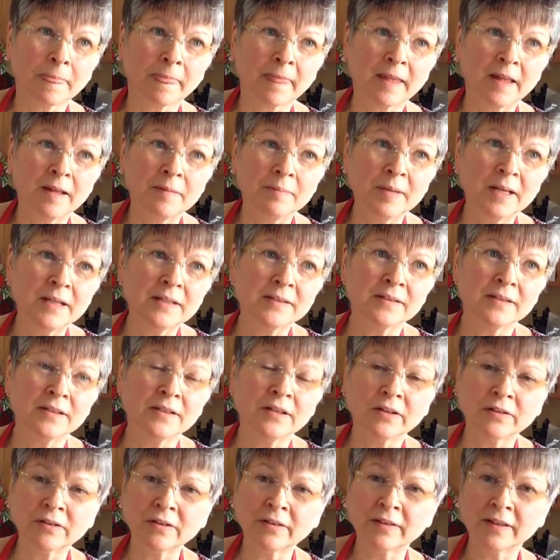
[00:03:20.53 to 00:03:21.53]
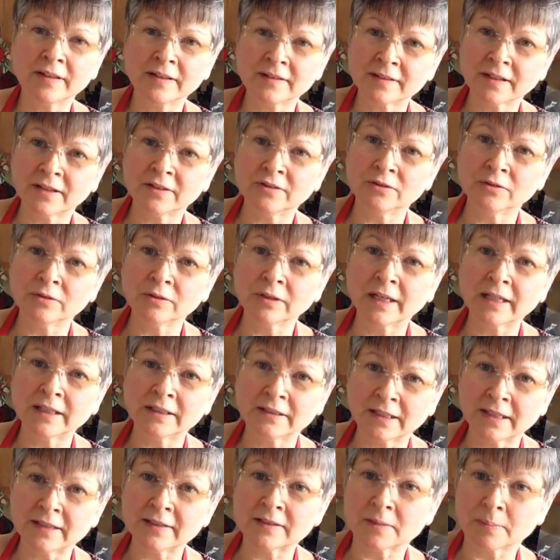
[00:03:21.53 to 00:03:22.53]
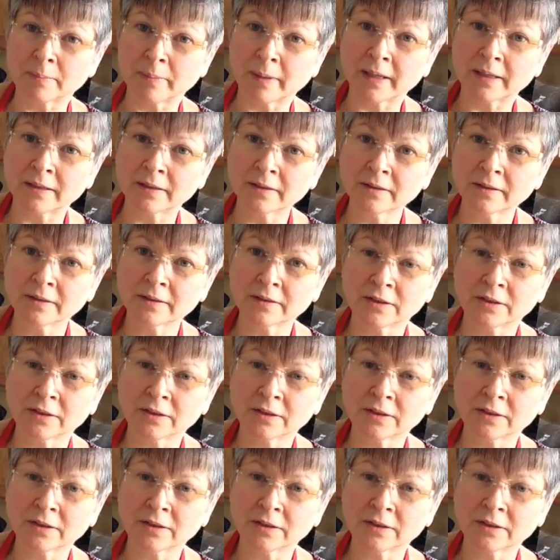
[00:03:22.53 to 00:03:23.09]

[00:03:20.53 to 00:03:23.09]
it makes the other things I do like taste better.